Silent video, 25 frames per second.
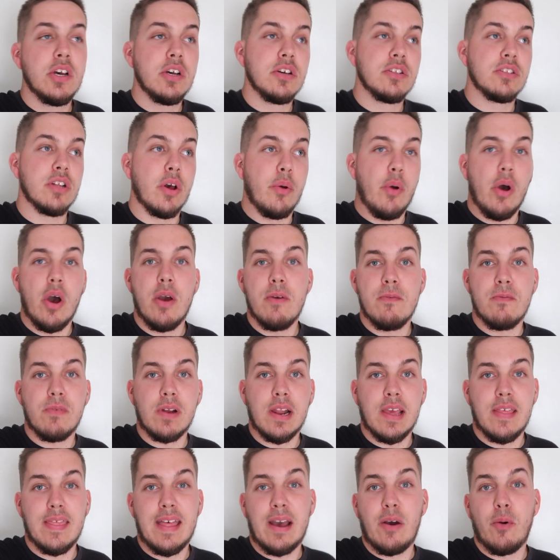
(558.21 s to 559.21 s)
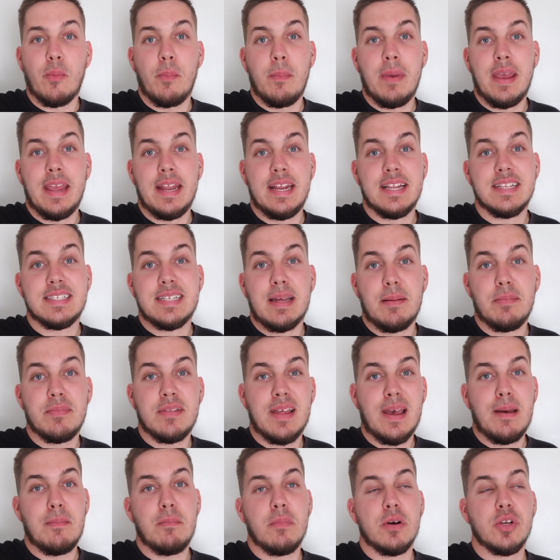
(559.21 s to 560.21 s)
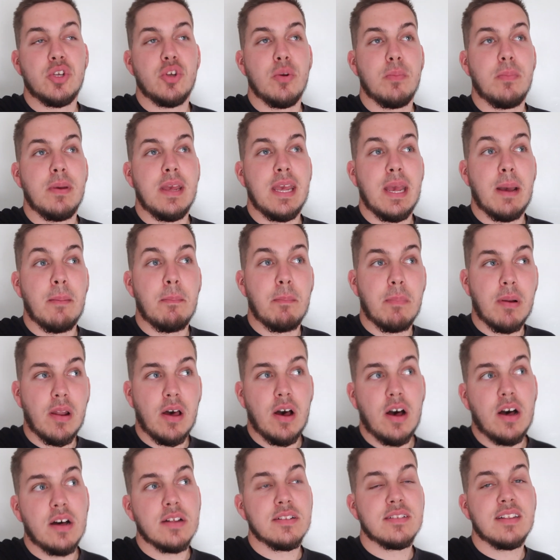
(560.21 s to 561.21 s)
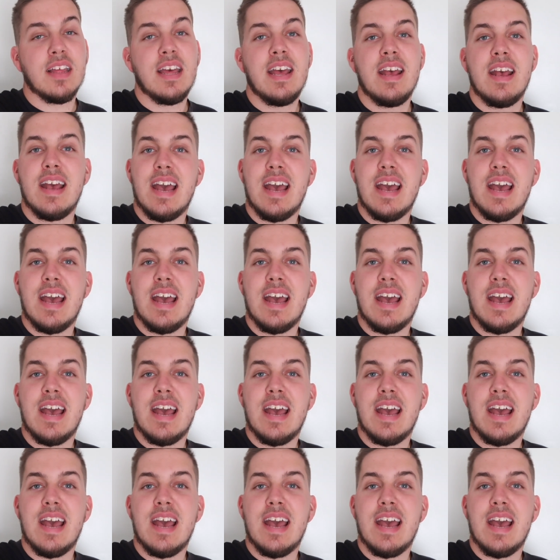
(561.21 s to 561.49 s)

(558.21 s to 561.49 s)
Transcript: So hopefully that will mean that September should be a blast.